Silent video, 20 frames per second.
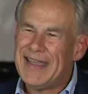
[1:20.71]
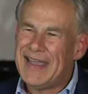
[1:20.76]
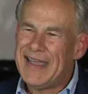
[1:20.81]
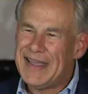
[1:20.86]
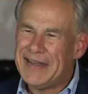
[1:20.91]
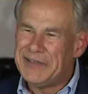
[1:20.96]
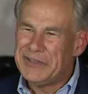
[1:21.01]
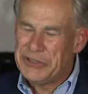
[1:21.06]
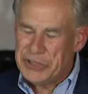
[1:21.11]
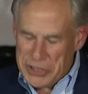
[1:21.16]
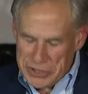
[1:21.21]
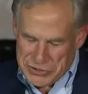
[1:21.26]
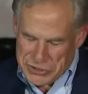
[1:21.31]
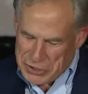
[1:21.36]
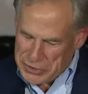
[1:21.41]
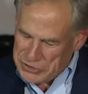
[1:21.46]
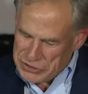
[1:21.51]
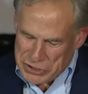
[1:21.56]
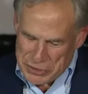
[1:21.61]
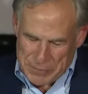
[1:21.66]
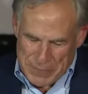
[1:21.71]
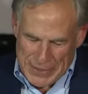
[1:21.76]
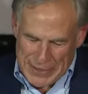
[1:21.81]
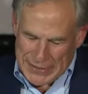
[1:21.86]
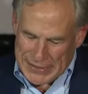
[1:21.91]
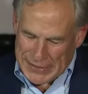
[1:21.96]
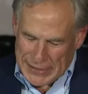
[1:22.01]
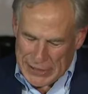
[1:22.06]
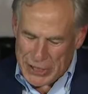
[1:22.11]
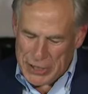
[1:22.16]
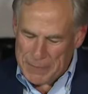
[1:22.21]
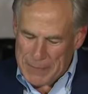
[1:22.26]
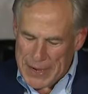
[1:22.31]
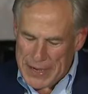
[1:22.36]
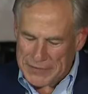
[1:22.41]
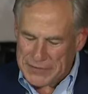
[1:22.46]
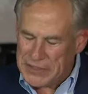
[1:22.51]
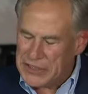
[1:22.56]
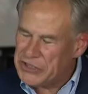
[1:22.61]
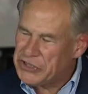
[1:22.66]
And to, to, to be clear
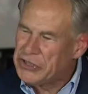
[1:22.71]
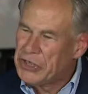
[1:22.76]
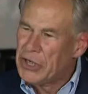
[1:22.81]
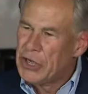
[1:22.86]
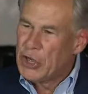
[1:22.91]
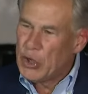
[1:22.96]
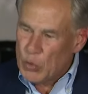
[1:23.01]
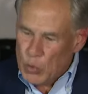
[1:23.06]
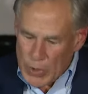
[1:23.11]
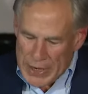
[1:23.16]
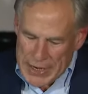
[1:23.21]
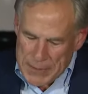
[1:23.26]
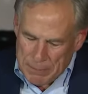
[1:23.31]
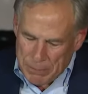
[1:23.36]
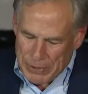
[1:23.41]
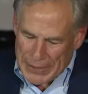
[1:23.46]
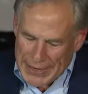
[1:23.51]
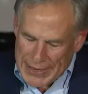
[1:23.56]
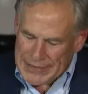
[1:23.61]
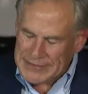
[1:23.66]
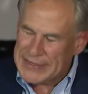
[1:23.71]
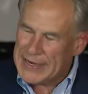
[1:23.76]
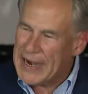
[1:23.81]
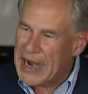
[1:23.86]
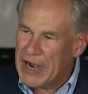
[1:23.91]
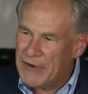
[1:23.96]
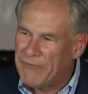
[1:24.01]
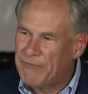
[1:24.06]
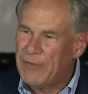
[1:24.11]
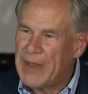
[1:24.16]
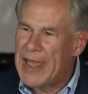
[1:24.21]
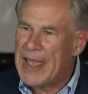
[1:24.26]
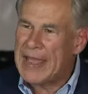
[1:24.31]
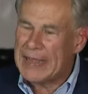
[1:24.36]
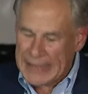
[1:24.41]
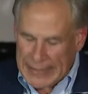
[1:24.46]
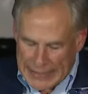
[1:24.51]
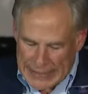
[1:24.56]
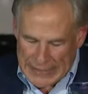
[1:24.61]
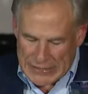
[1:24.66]
about this, we planted our
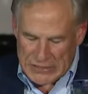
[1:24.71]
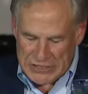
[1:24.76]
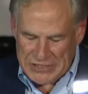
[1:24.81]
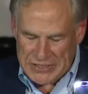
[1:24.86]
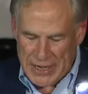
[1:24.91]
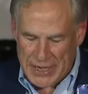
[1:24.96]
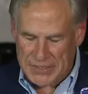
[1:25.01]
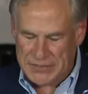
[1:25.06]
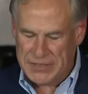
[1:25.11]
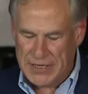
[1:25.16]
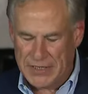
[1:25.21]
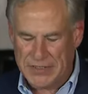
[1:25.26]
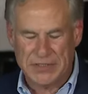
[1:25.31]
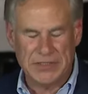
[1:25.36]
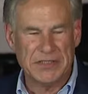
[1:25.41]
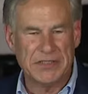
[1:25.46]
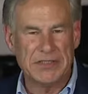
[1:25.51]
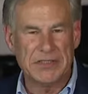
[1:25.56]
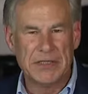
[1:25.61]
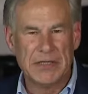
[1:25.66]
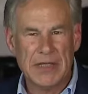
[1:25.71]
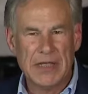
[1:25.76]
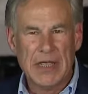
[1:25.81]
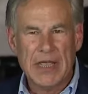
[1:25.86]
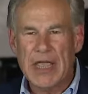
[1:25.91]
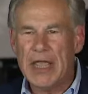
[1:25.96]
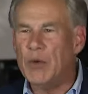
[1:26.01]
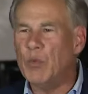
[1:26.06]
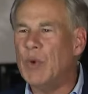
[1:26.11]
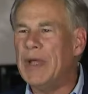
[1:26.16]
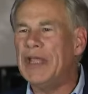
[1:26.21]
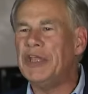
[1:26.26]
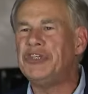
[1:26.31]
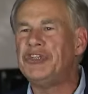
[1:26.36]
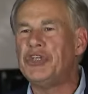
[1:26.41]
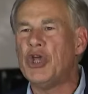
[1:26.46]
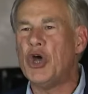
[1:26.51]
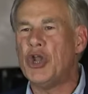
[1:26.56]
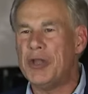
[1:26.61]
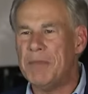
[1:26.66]
flag in South Texas, and we
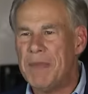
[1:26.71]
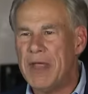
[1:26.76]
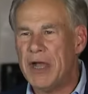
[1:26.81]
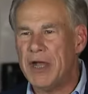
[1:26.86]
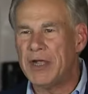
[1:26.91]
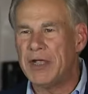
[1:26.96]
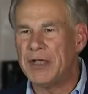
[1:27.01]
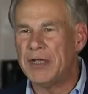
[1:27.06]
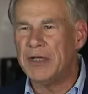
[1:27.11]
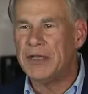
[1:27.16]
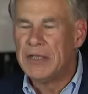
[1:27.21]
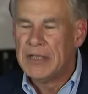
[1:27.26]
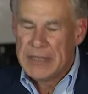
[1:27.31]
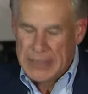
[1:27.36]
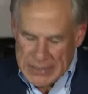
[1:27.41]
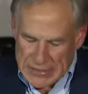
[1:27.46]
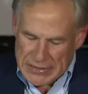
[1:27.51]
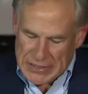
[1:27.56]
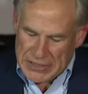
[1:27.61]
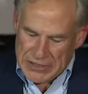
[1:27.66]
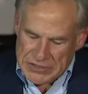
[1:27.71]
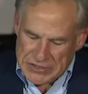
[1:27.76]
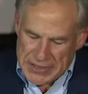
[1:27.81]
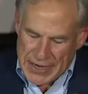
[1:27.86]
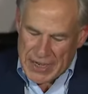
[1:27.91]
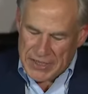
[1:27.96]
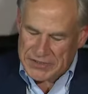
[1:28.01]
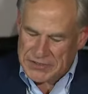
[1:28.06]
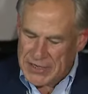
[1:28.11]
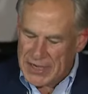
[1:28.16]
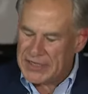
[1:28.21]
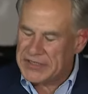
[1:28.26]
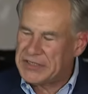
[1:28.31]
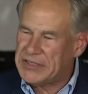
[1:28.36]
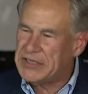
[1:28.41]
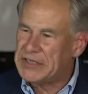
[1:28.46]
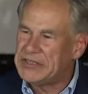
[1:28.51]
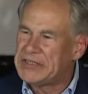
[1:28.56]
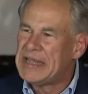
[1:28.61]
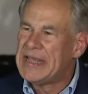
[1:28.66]
showed America that South
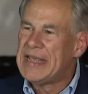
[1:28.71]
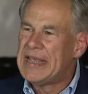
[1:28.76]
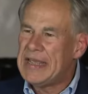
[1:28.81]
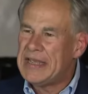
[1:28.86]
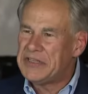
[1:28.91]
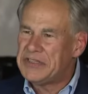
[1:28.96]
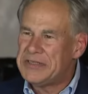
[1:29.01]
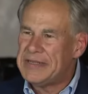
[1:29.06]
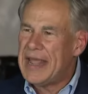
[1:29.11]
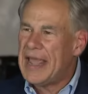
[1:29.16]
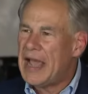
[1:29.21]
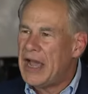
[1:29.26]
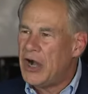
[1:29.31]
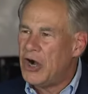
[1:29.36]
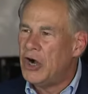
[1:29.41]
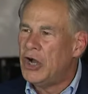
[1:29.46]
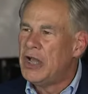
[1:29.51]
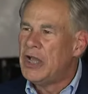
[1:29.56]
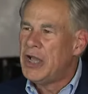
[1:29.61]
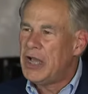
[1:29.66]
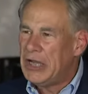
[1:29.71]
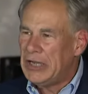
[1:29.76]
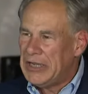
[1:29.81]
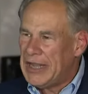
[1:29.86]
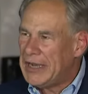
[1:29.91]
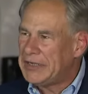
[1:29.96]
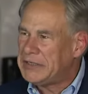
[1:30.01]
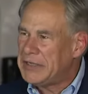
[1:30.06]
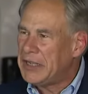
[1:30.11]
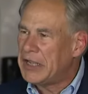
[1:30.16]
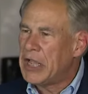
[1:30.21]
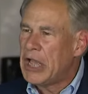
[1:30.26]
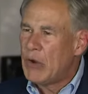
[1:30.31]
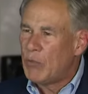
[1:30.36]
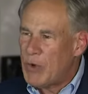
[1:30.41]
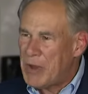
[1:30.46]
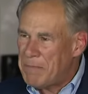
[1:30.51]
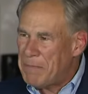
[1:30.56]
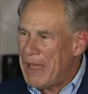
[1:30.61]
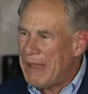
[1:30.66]
Texas is now electing
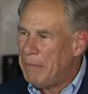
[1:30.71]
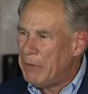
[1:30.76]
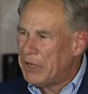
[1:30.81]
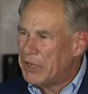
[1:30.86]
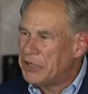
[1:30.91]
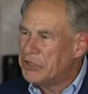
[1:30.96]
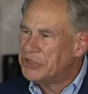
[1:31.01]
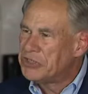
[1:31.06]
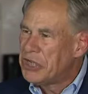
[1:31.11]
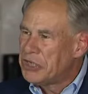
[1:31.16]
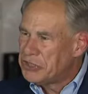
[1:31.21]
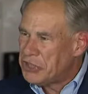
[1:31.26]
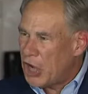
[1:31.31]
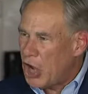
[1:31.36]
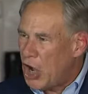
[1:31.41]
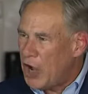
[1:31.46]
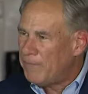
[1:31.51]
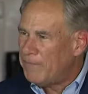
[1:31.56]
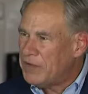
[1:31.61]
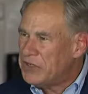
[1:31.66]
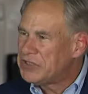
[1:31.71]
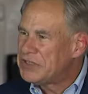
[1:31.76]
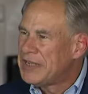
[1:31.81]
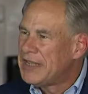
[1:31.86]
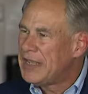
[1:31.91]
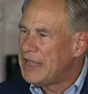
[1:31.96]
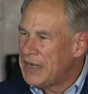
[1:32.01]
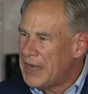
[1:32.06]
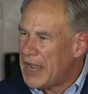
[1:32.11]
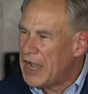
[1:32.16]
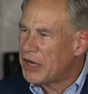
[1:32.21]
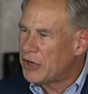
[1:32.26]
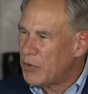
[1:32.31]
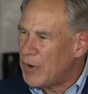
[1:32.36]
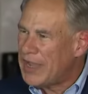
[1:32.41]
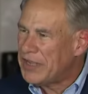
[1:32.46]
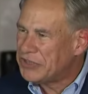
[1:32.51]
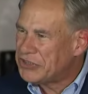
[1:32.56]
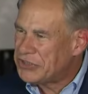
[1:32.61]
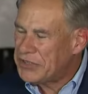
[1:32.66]
Republicans to office in our
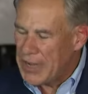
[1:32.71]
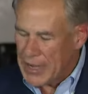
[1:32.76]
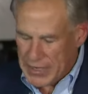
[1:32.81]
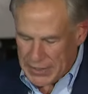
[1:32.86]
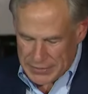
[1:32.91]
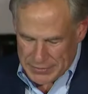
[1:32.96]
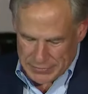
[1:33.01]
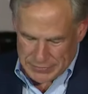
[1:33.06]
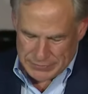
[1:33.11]
great state.